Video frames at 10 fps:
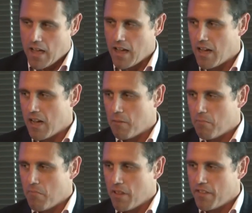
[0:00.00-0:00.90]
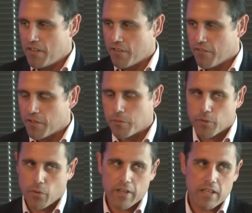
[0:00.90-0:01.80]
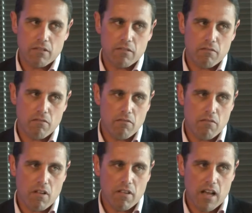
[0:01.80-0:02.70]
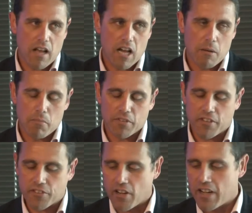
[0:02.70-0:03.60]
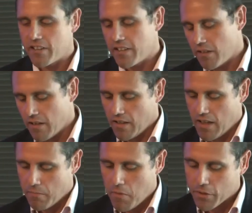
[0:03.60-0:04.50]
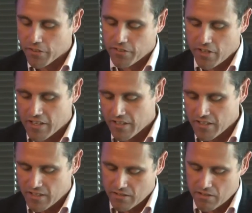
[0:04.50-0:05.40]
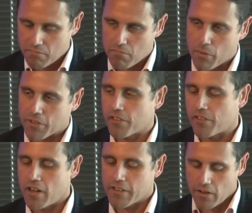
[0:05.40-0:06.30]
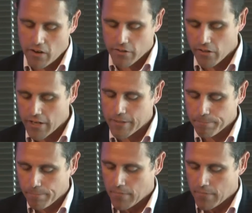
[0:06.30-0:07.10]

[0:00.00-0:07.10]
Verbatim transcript: um, the difference between um, society, multi-society and multi-society online,